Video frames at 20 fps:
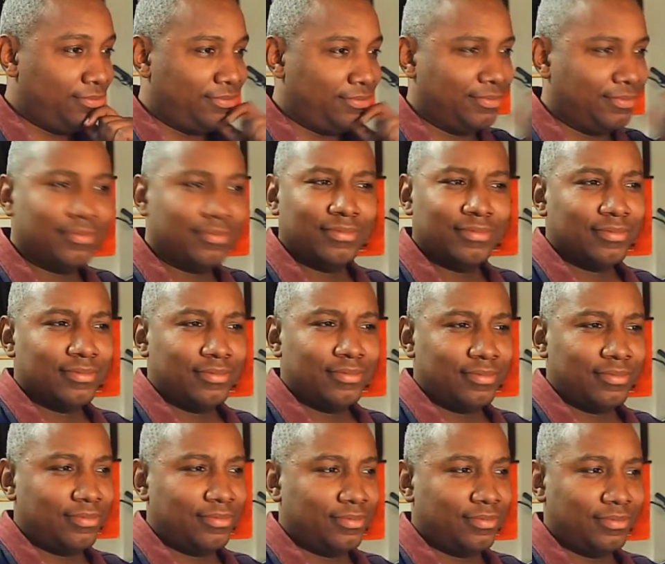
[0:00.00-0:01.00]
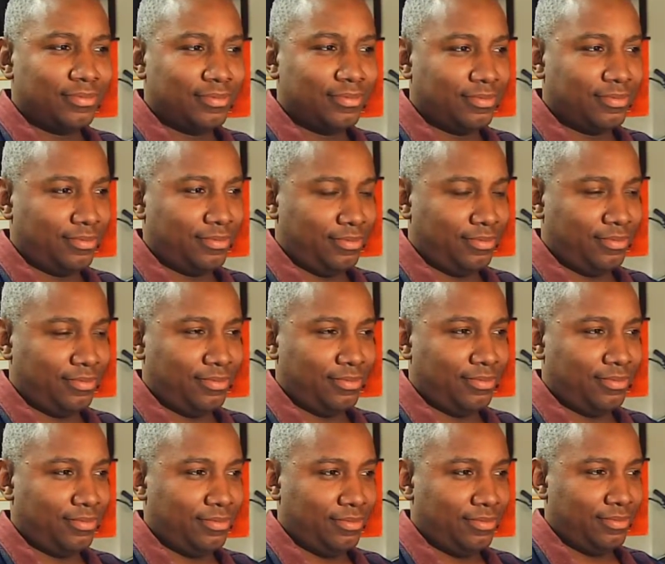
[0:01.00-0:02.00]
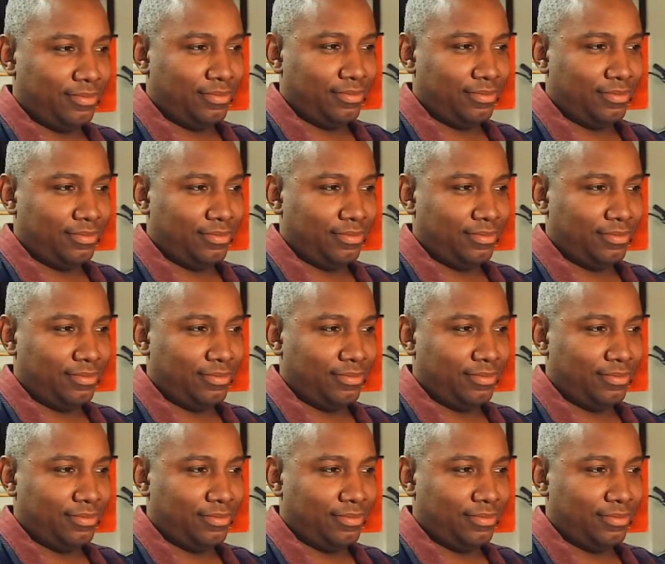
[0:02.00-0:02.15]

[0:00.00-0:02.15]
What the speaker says: (not speaking)